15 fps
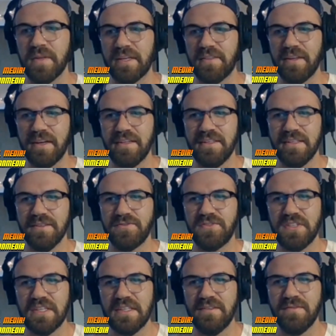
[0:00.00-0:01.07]
like the idea
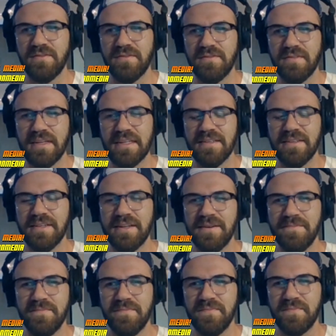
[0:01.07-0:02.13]
of sin
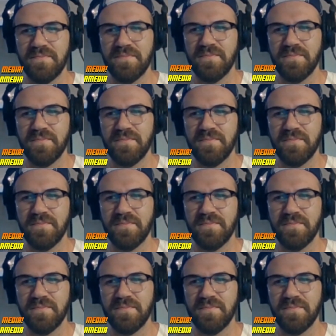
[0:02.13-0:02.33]
and